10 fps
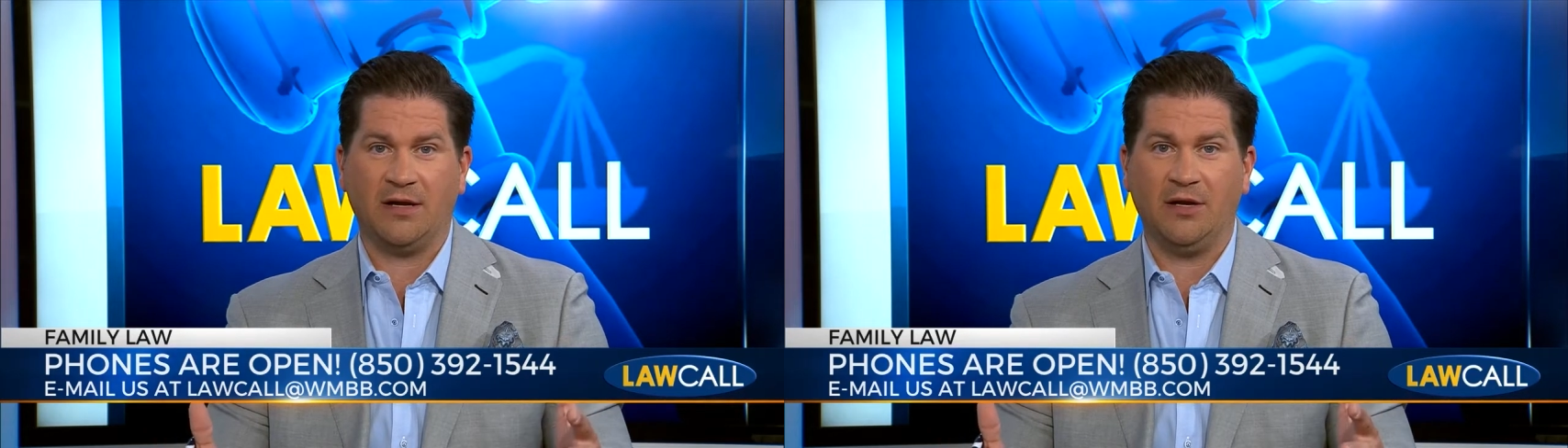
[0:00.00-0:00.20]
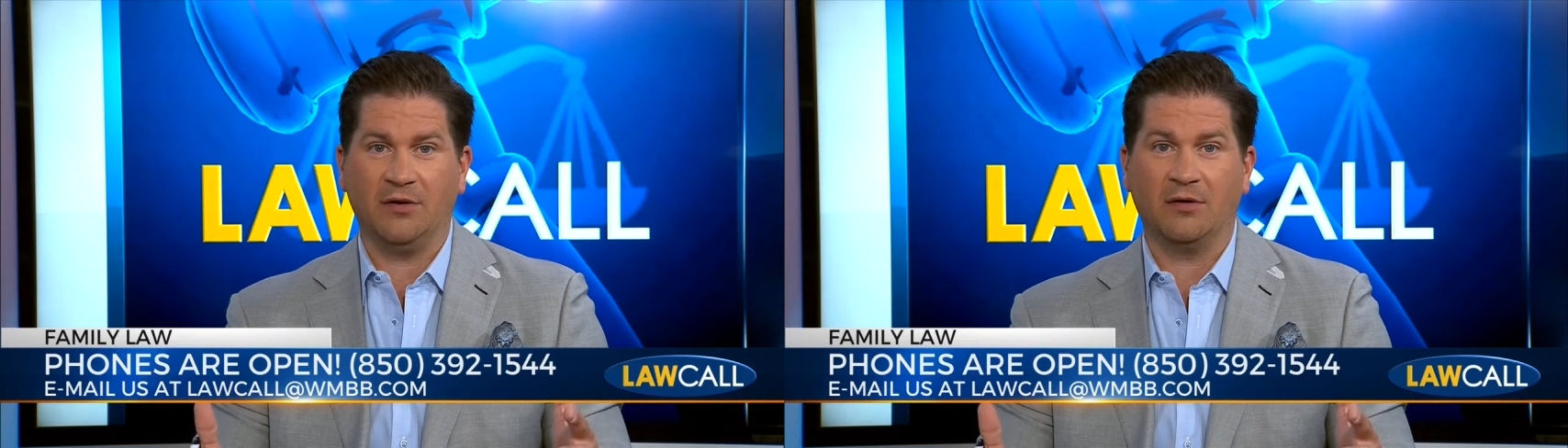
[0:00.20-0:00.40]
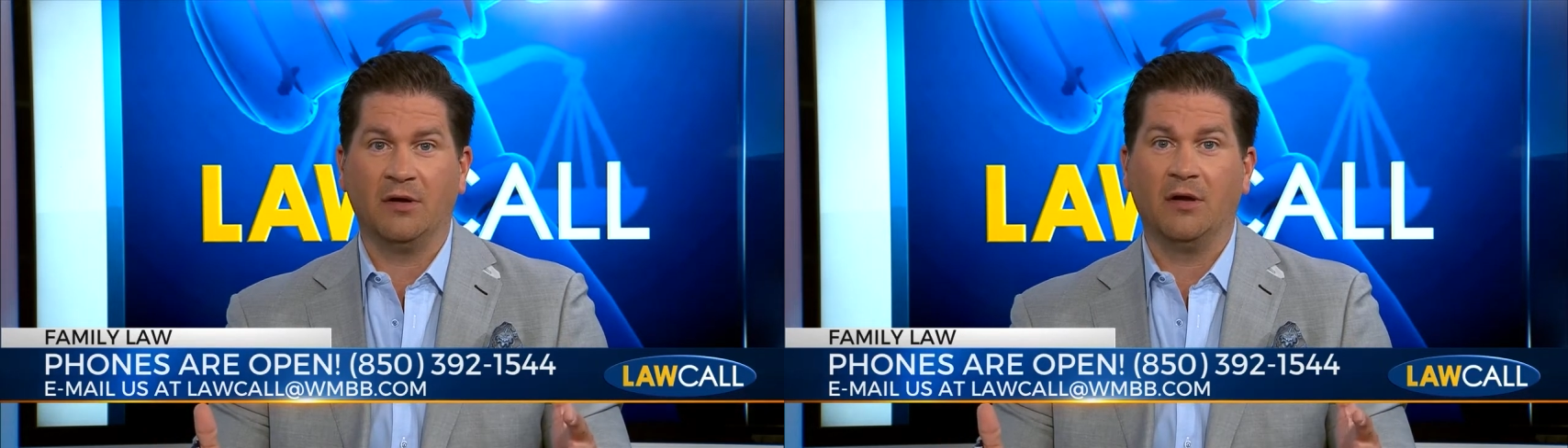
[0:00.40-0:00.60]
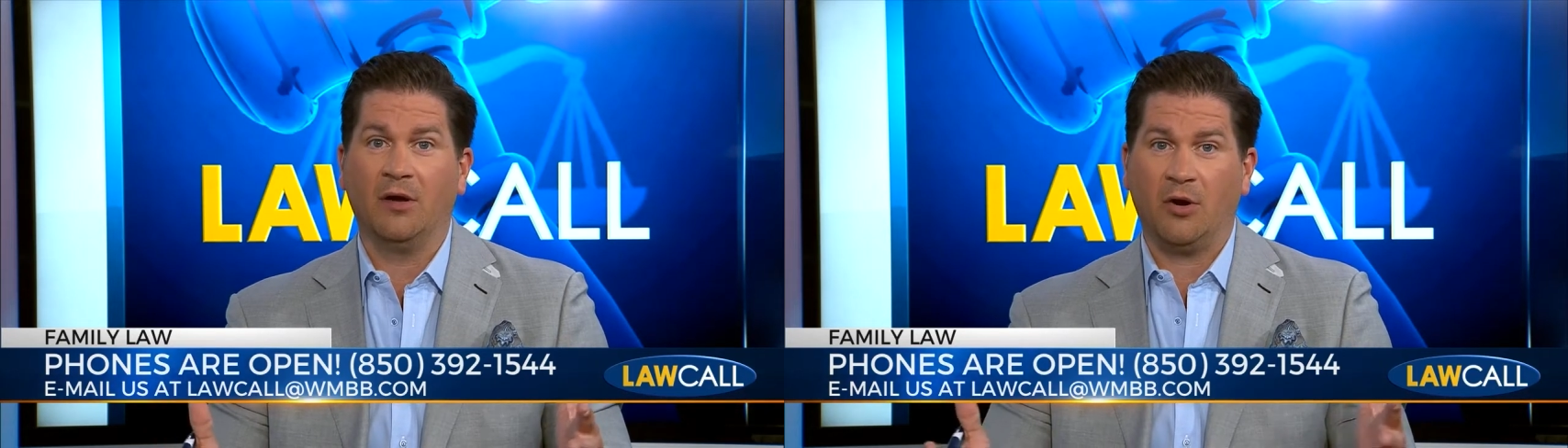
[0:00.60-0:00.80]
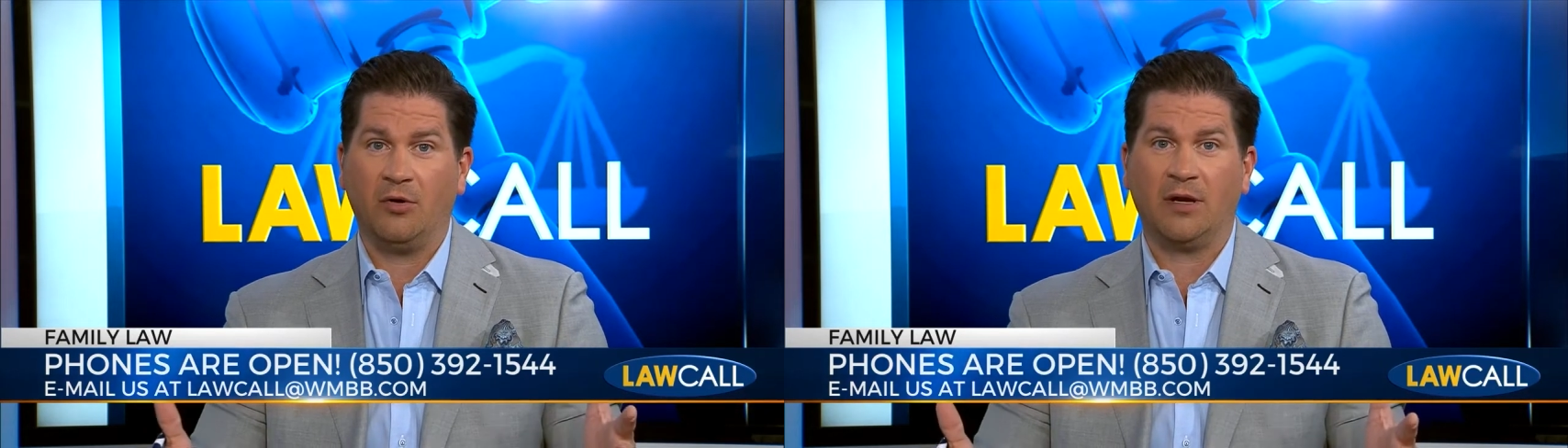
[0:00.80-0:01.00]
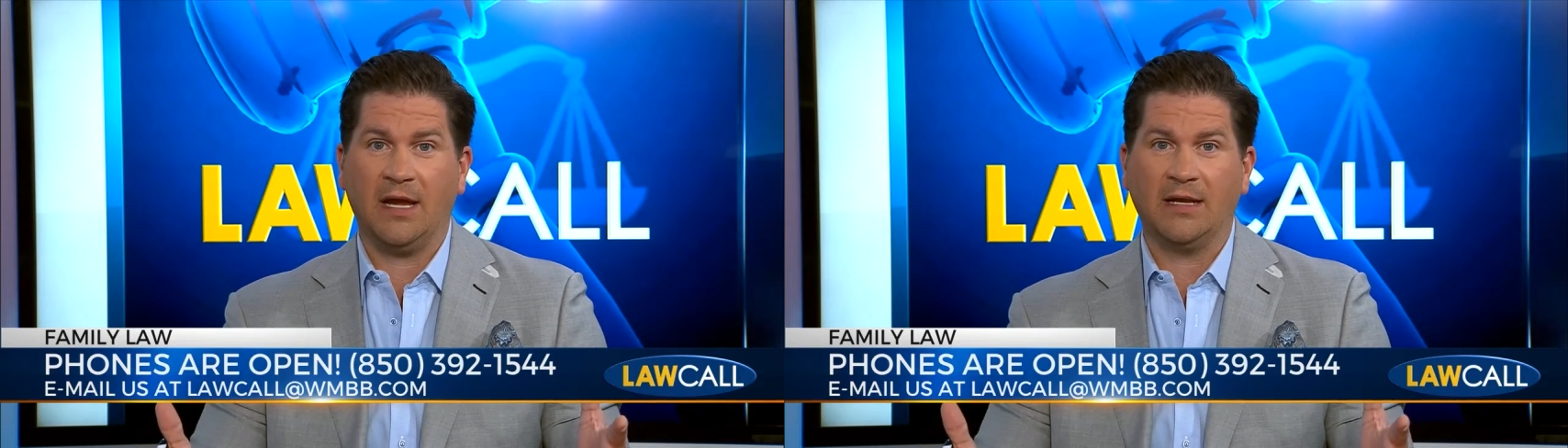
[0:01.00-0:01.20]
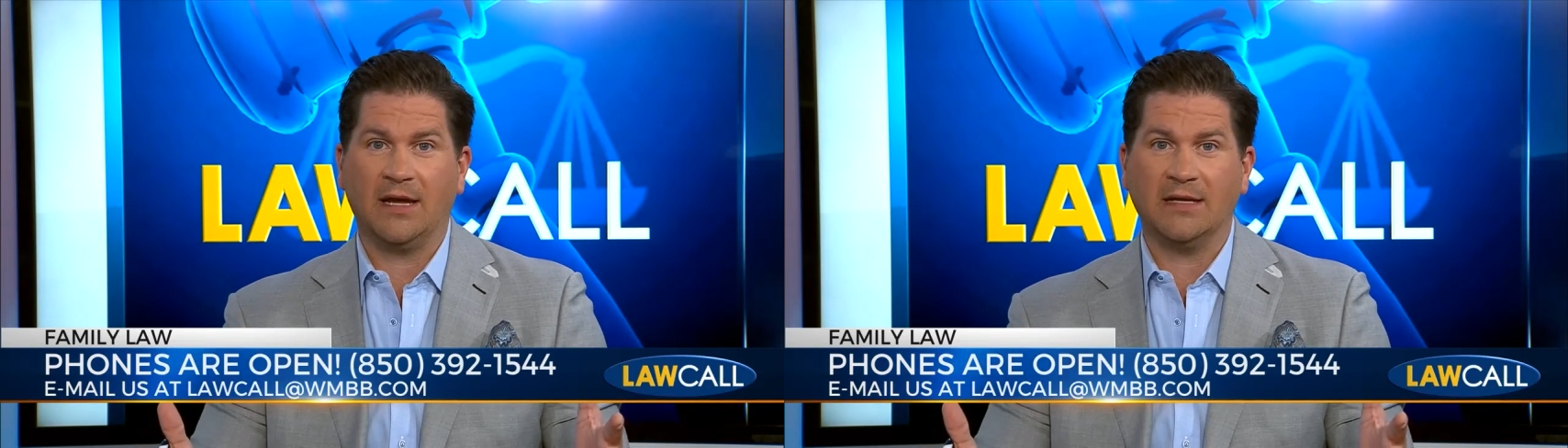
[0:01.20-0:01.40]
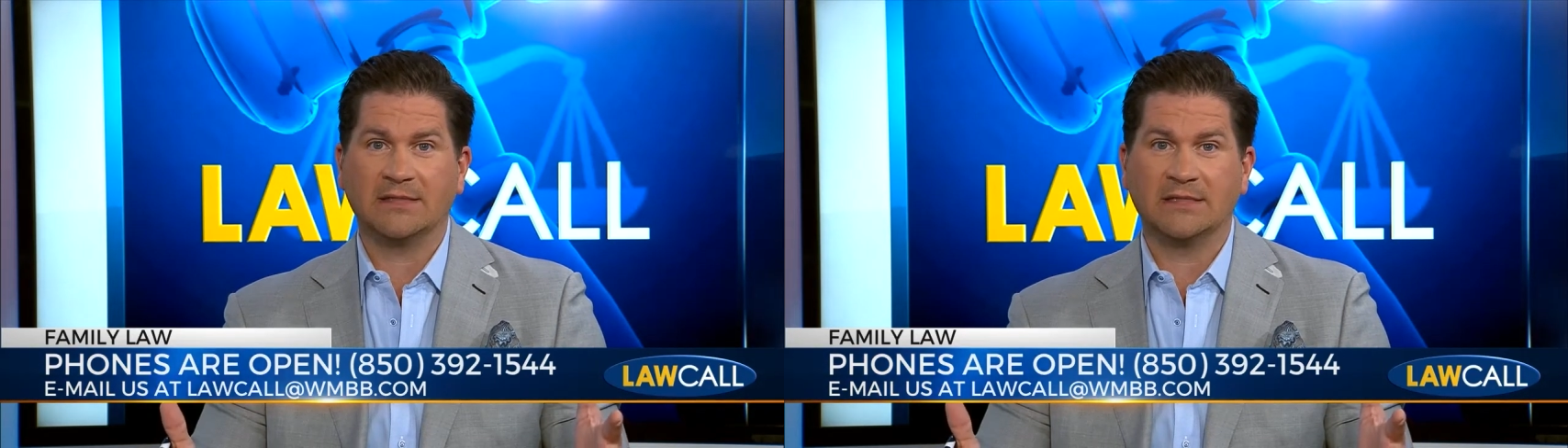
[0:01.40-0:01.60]
to hear hurricane
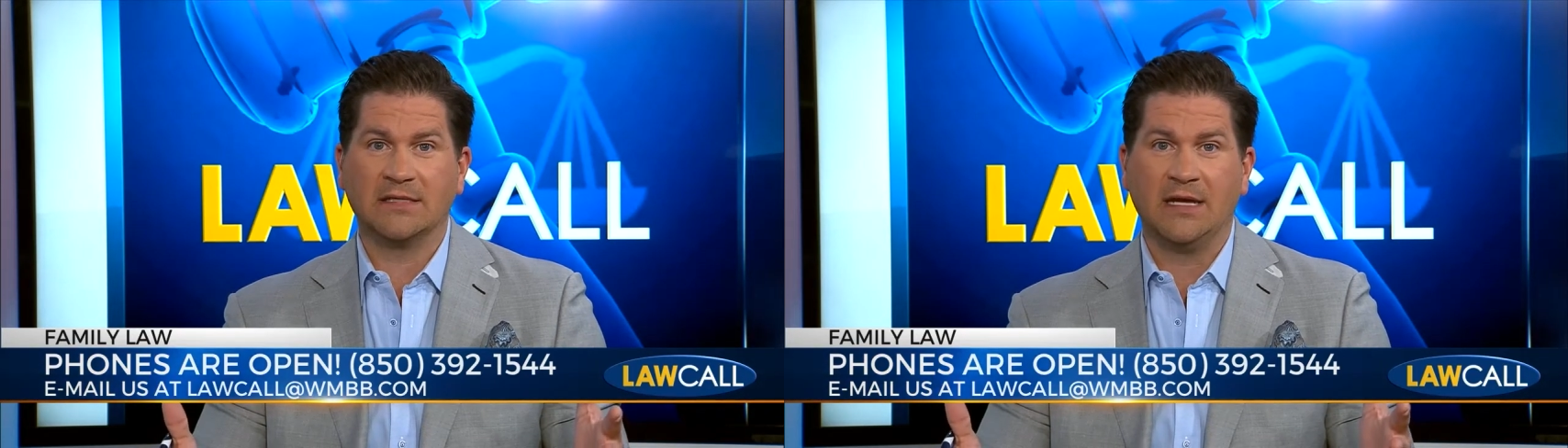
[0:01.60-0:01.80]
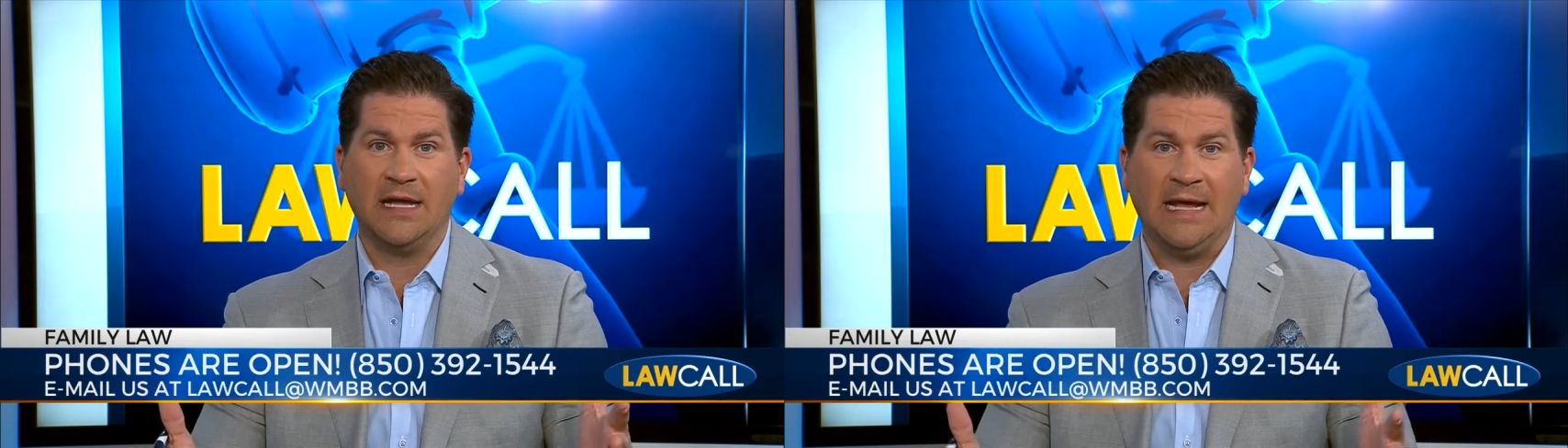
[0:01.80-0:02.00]
cases,